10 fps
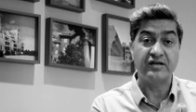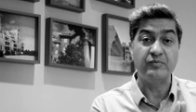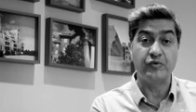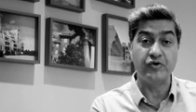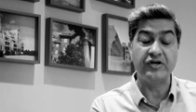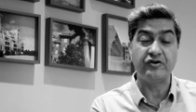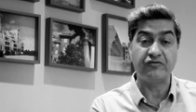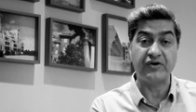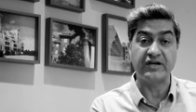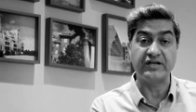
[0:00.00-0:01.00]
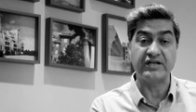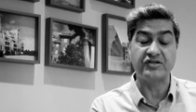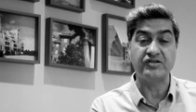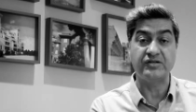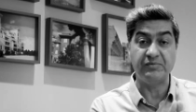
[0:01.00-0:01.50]
component of
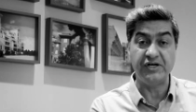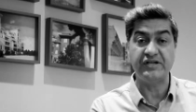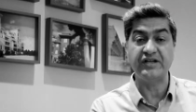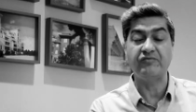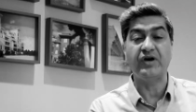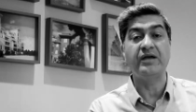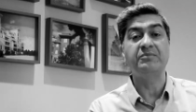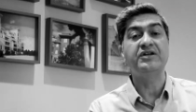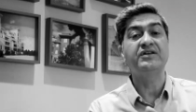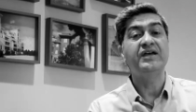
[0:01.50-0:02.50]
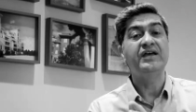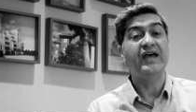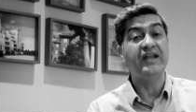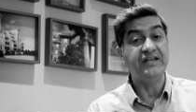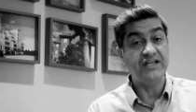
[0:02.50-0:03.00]
architecture, the built environment
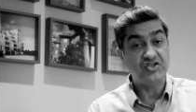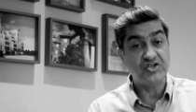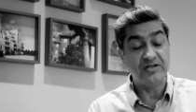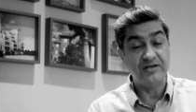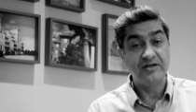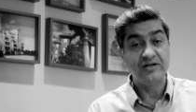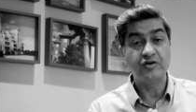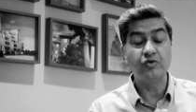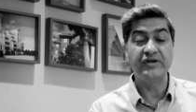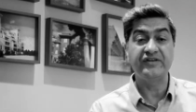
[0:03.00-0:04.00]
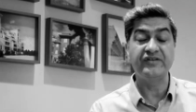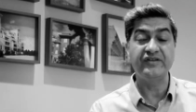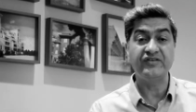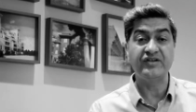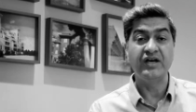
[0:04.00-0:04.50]
and nature
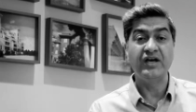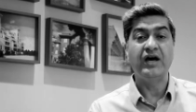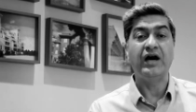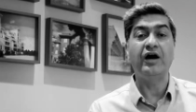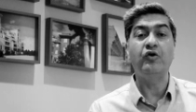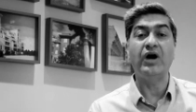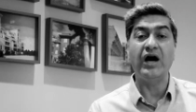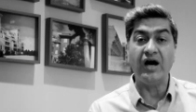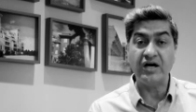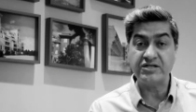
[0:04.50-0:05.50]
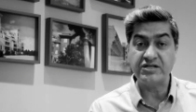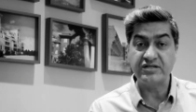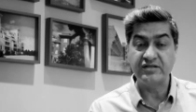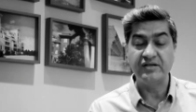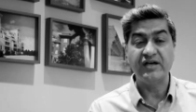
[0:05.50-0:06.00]
coexist, how art
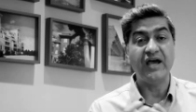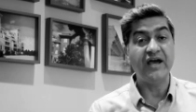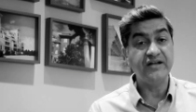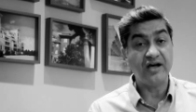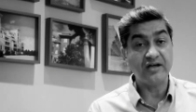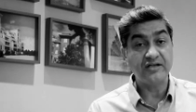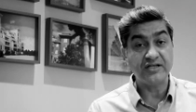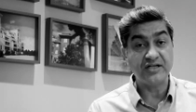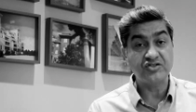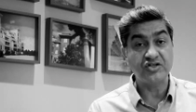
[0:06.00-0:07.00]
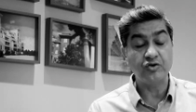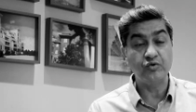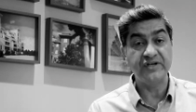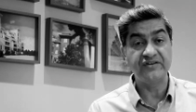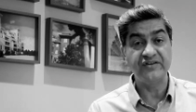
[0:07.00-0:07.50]
and architecture
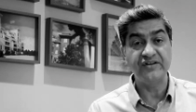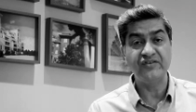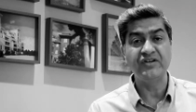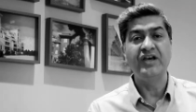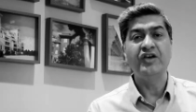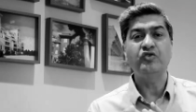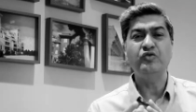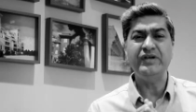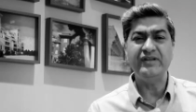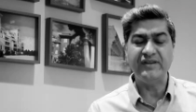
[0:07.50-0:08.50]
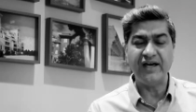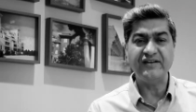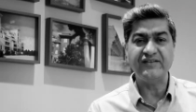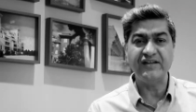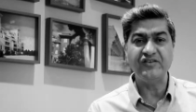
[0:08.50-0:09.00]
coexist, so in
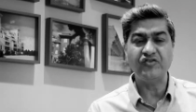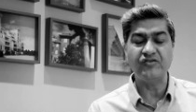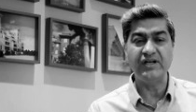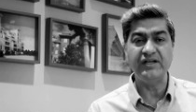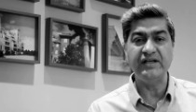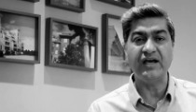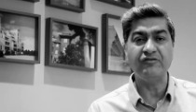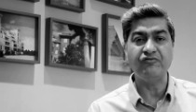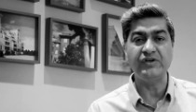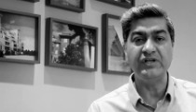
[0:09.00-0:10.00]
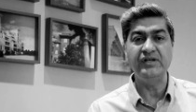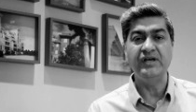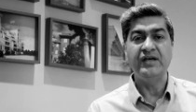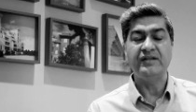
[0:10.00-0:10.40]
that sense, really, I feel